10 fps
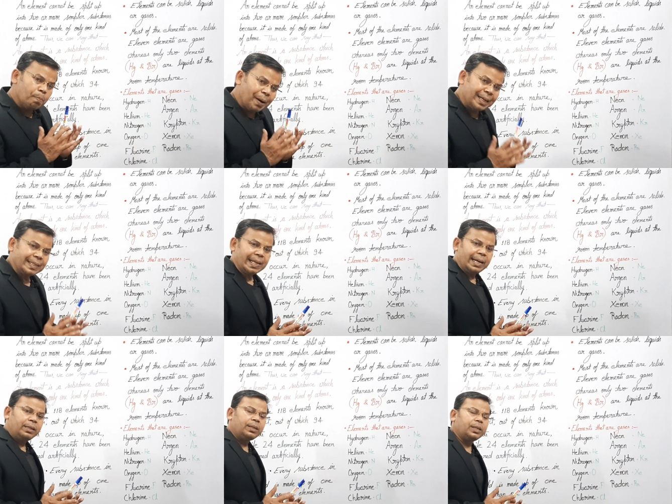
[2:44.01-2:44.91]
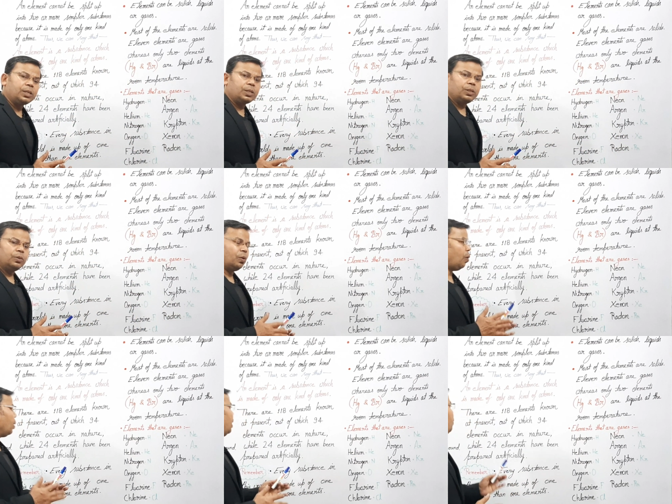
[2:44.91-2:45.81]
by scientists,
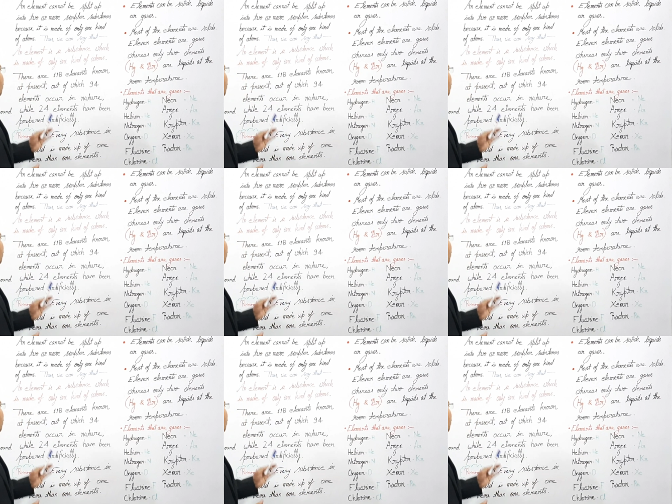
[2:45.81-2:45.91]
only